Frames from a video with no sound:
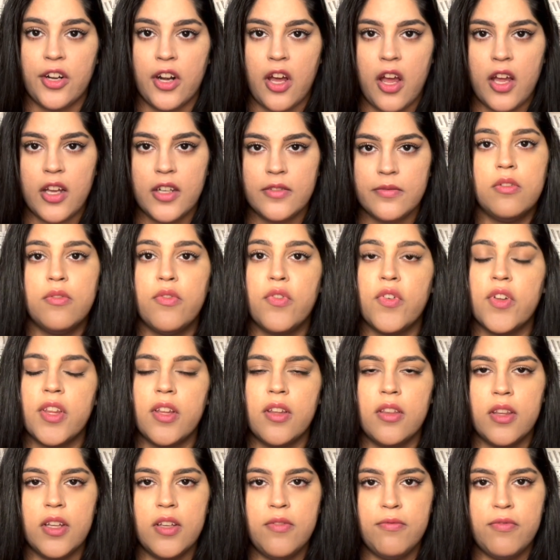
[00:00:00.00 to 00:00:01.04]
not. For the
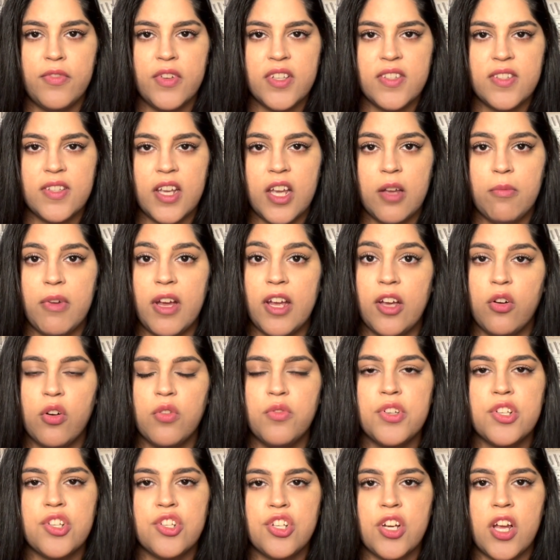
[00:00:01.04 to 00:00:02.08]
lymph exam, I
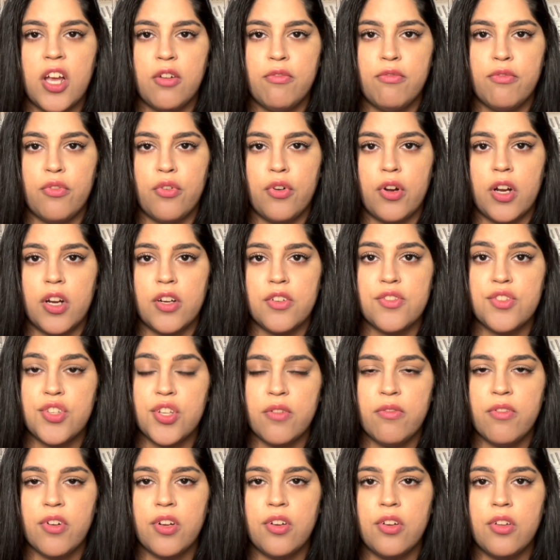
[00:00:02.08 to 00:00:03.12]
always check for
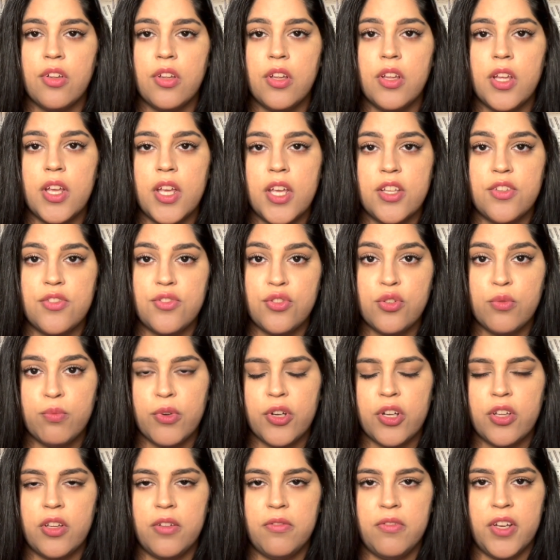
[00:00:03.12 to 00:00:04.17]
cervical and
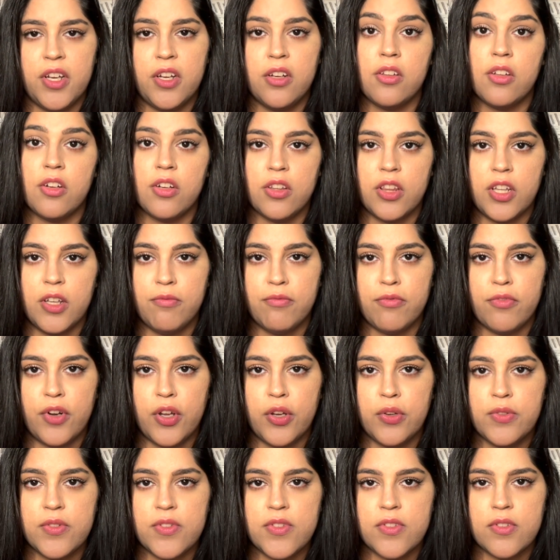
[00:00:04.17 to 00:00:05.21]
supraclavicular lymph
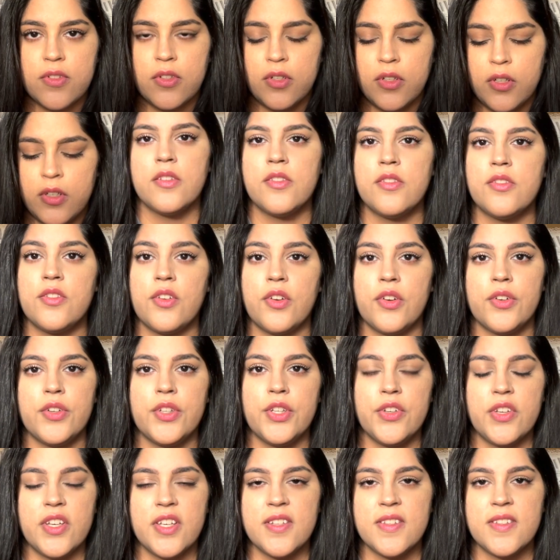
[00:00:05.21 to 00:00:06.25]
nodes. So
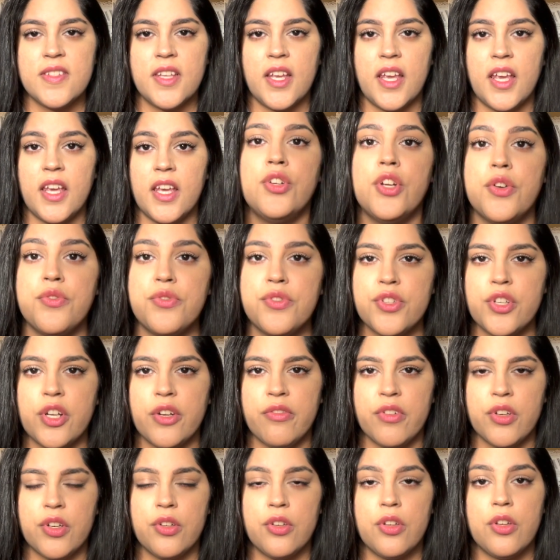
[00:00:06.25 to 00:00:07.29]
you can say no
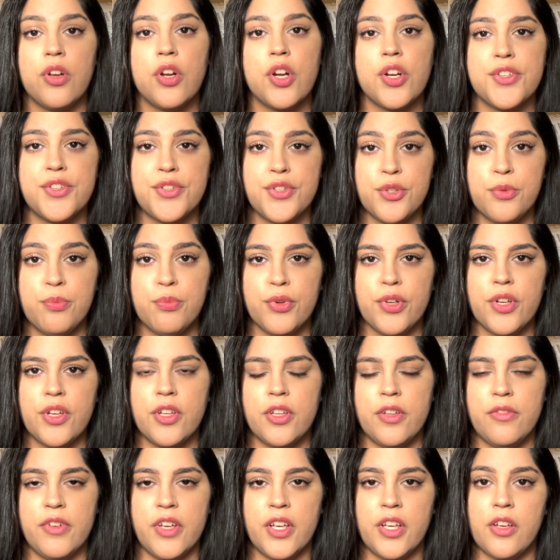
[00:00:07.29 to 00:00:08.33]
cervical or
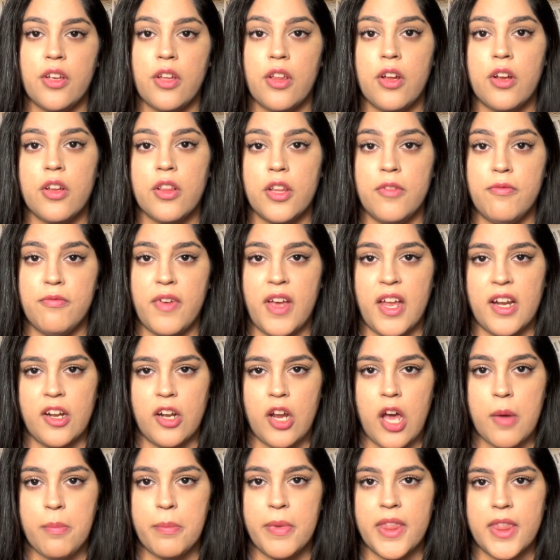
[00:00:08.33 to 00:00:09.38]
supraclavicular
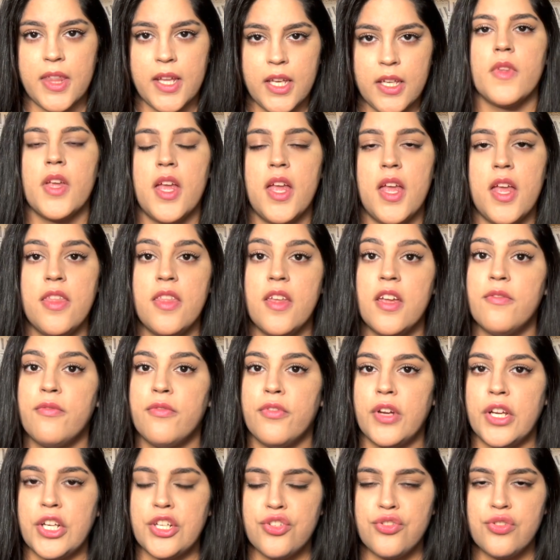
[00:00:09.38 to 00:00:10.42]
lymphadenopathy. And then for
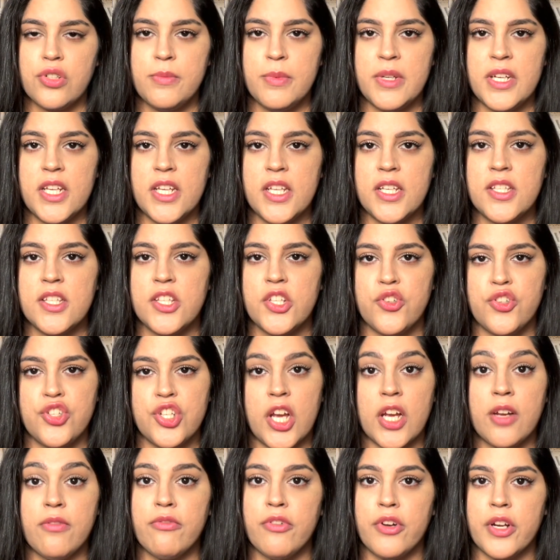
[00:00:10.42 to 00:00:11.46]
extremities, you
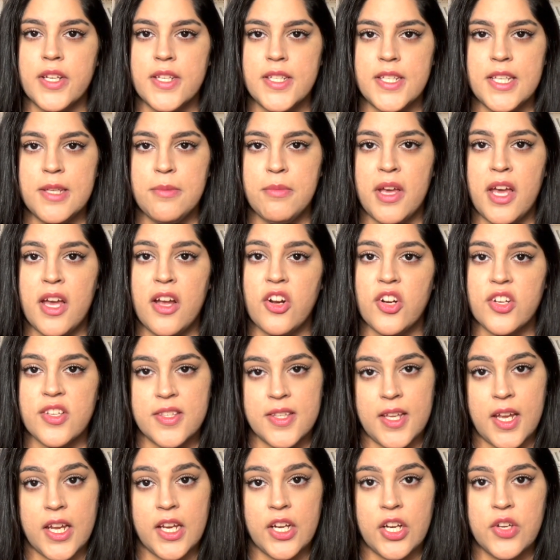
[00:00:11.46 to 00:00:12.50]
check for edema or
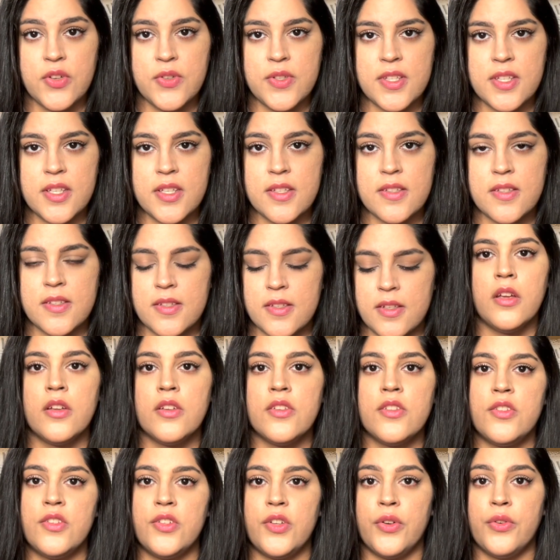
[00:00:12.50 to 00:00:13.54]
cyanosis.
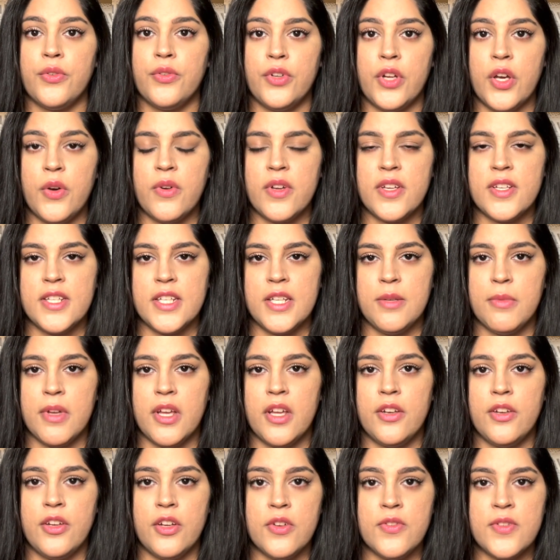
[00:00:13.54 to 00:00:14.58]
So no edema,
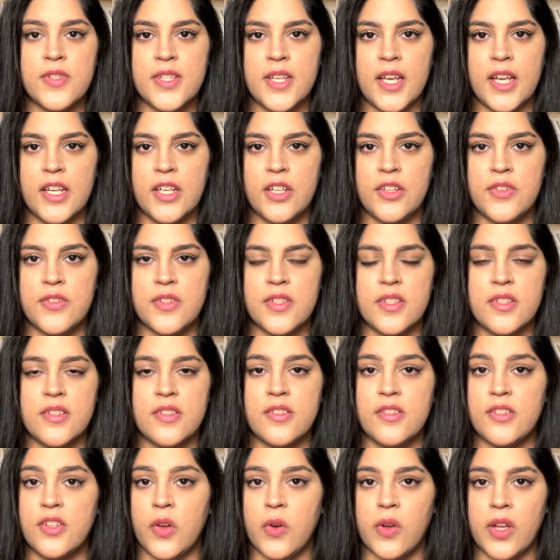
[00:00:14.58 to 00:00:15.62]
no
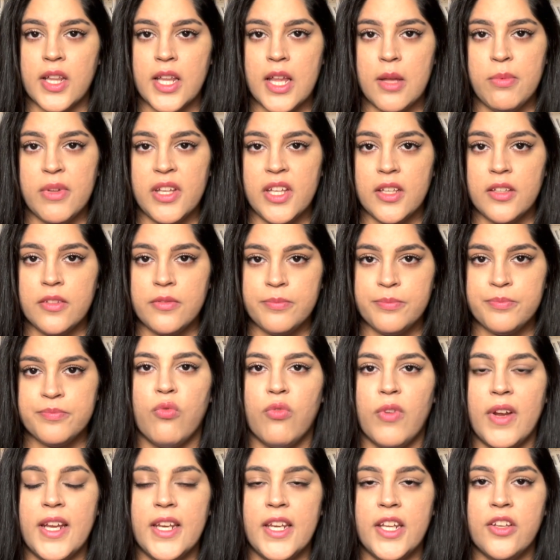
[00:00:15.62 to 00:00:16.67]
cyanosis, no clubbing.
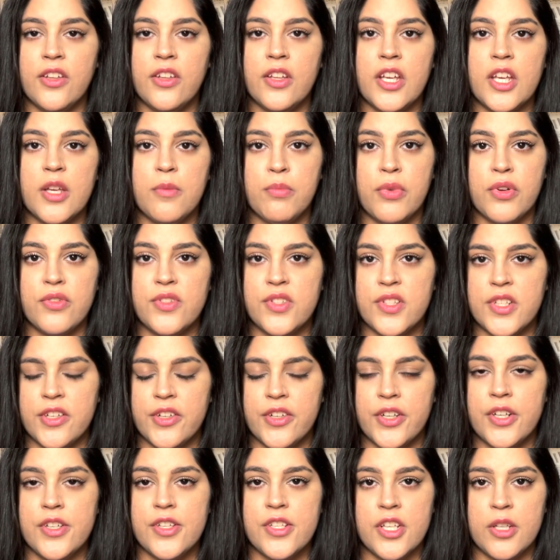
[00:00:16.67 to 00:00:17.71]
Radial and
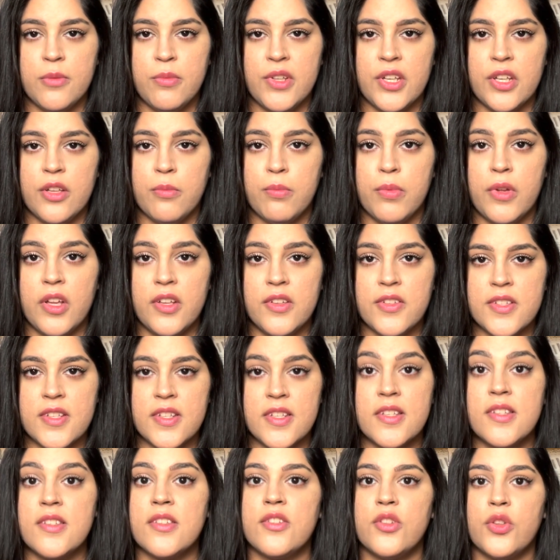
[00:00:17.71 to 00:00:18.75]
posterior tibial
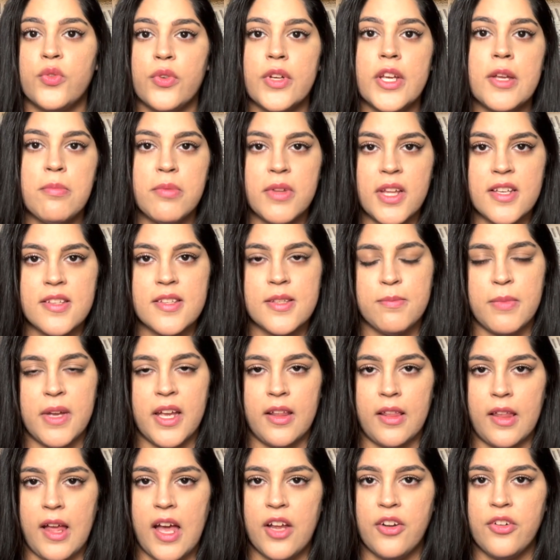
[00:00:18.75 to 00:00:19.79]
pulses 3+
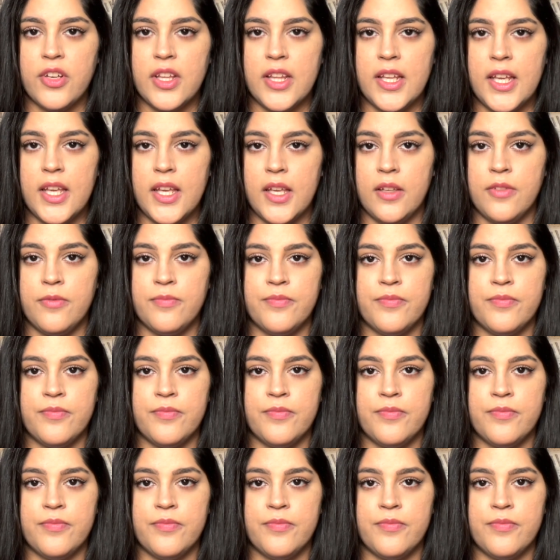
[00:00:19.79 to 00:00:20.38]
bilaterally.